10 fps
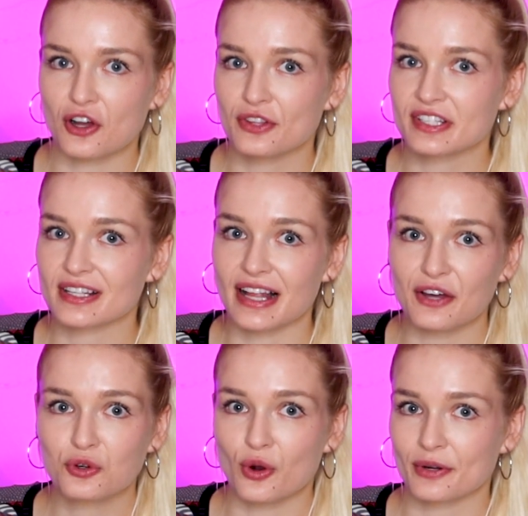to all these
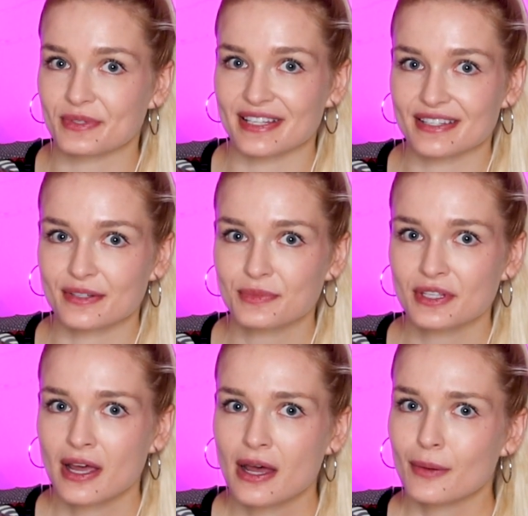cloud quantum
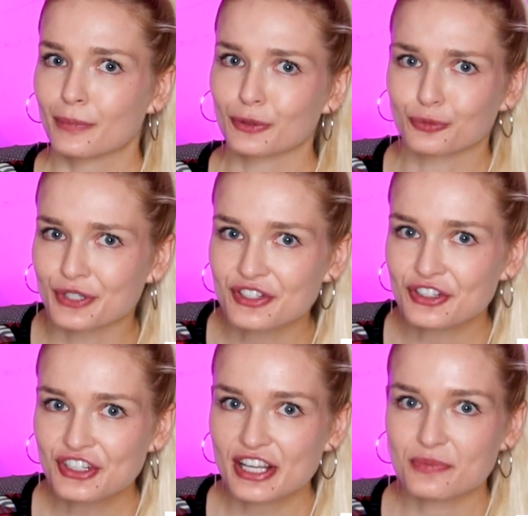systems, but
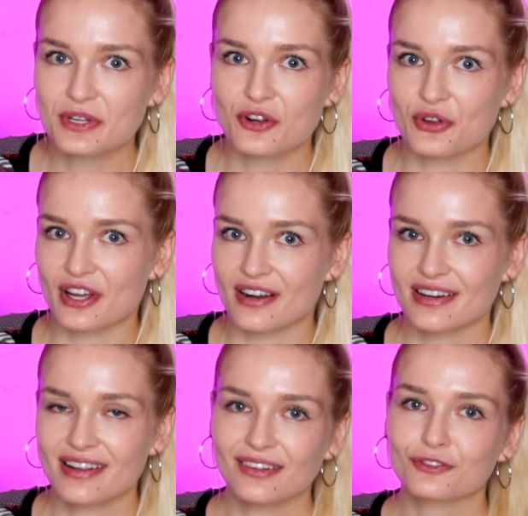research has been going on
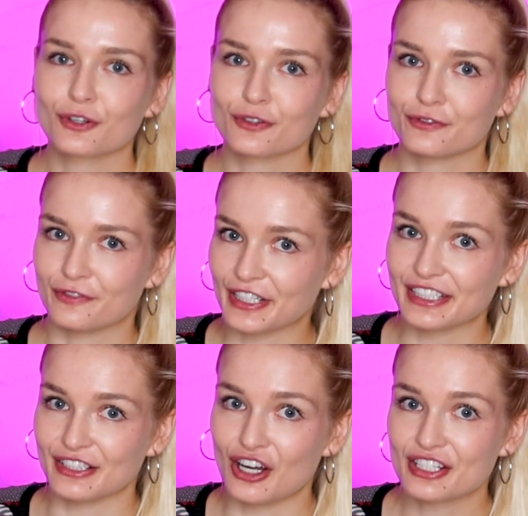in it for a
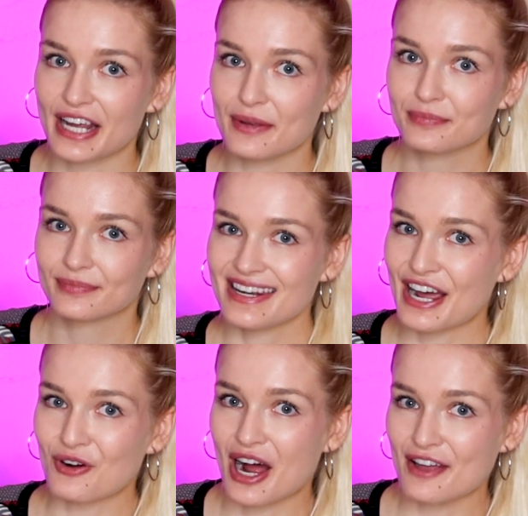very long time.
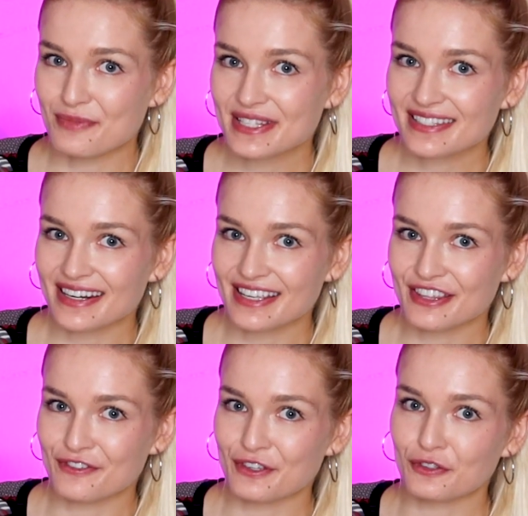Now, I've been
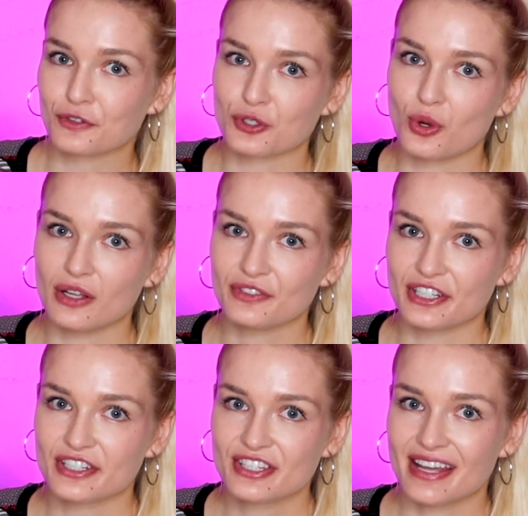studying the field for 12
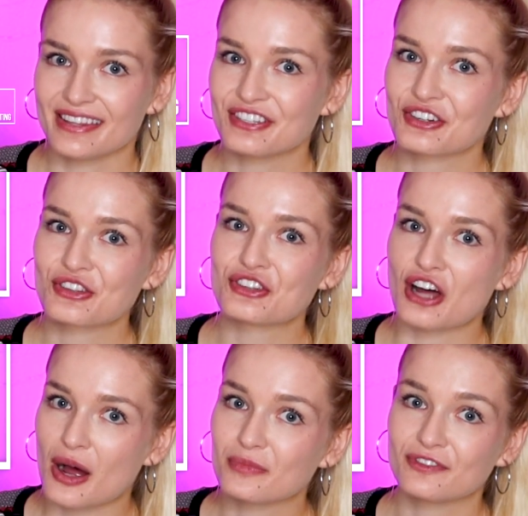years, and these are the
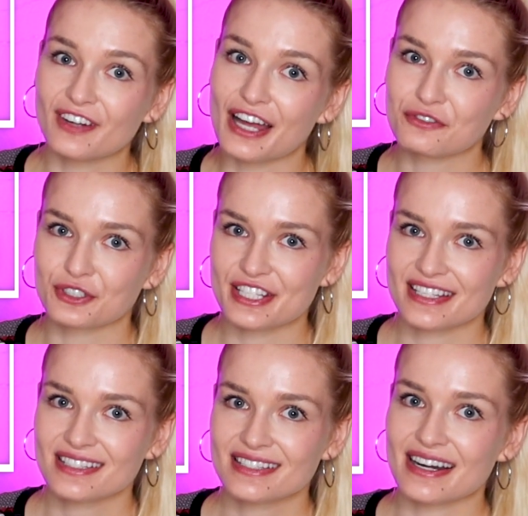top 5
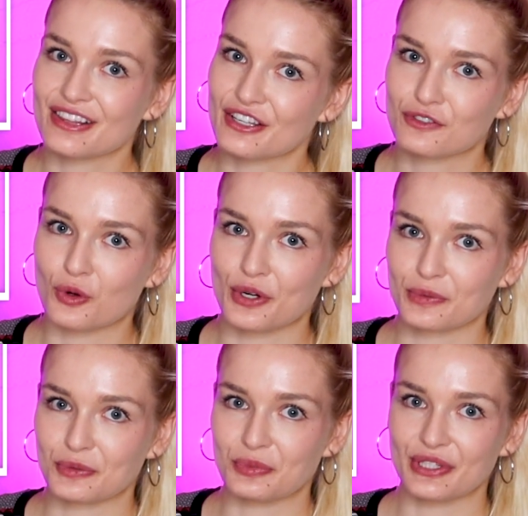reasons that I love
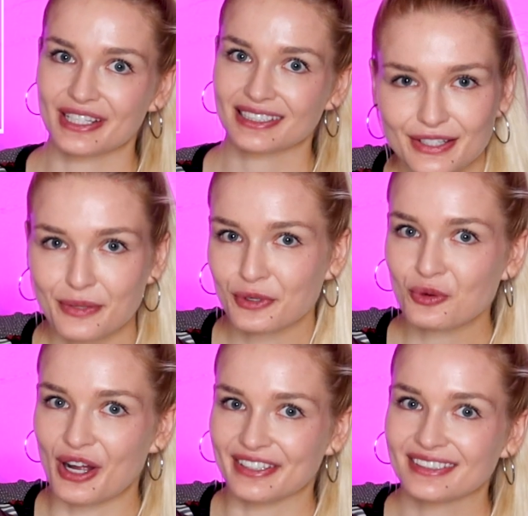quantum computing. Number
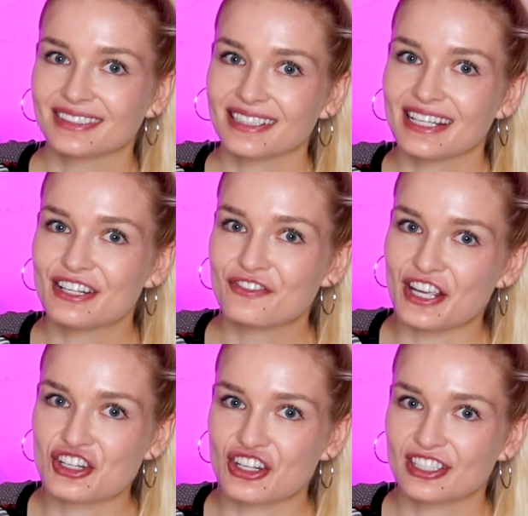1,
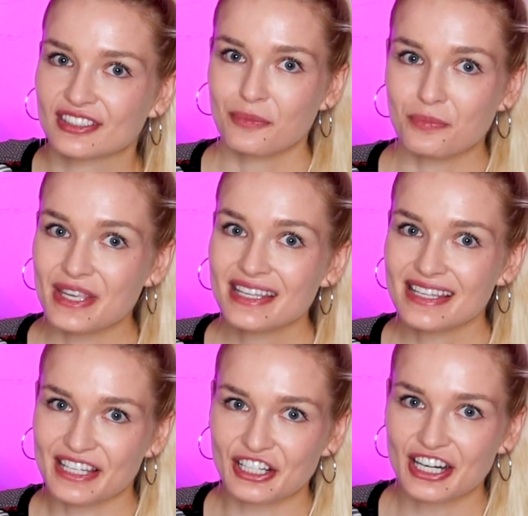innovation. Being
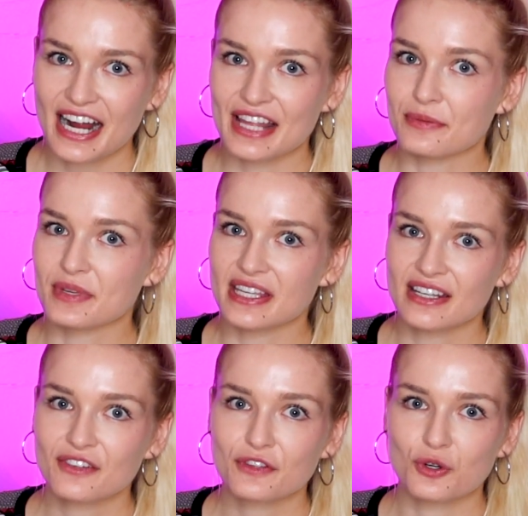here at the
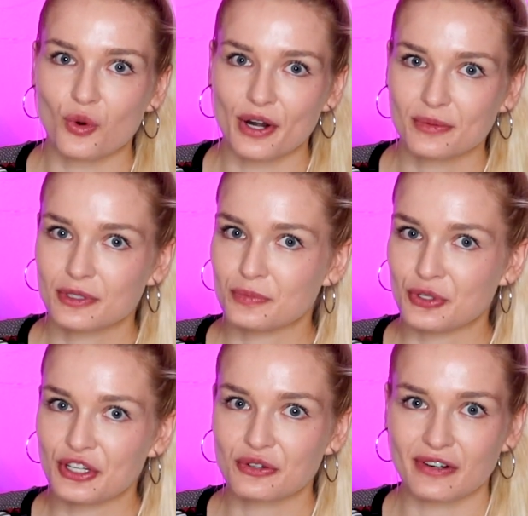beginning of the quantum
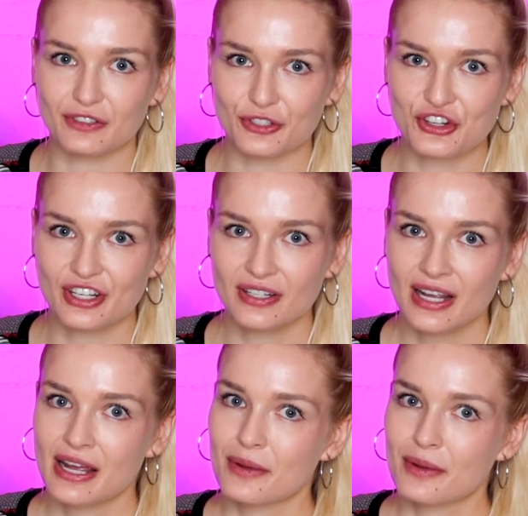computing revolution